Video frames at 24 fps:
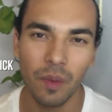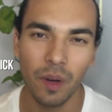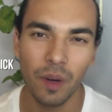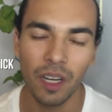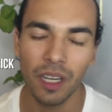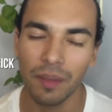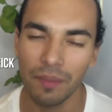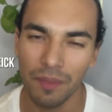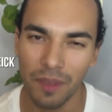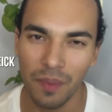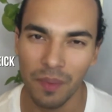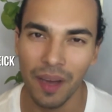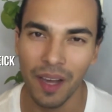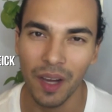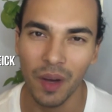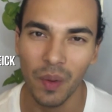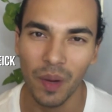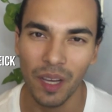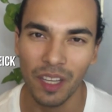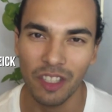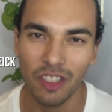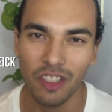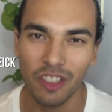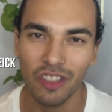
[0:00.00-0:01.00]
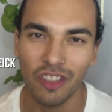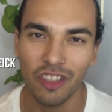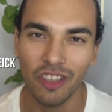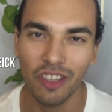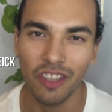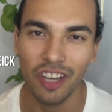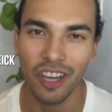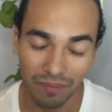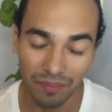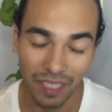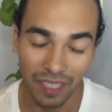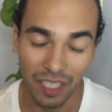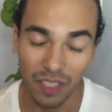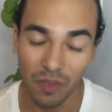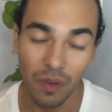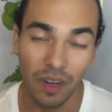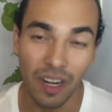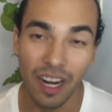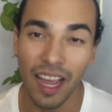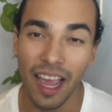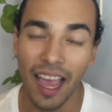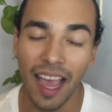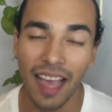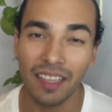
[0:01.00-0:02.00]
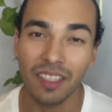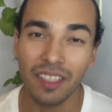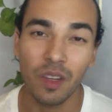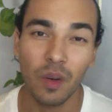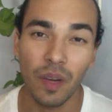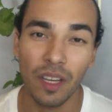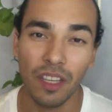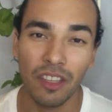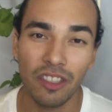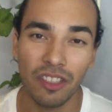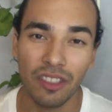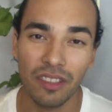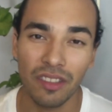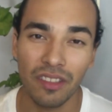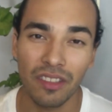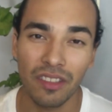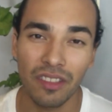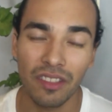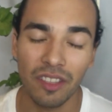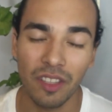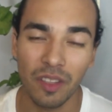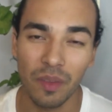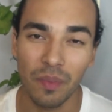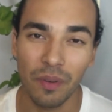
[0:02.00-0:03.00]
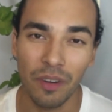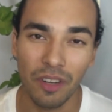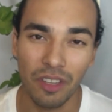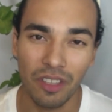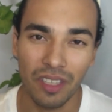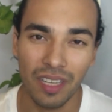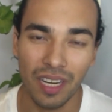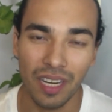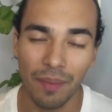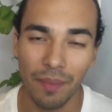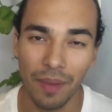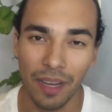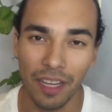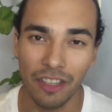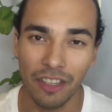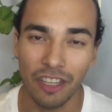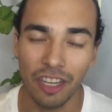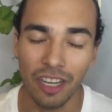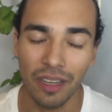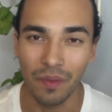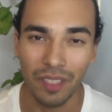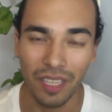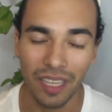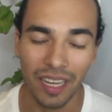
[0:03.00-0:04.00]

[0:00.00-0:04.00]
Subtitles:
Welcome to my question show. That's where I ask questions to the person on my show.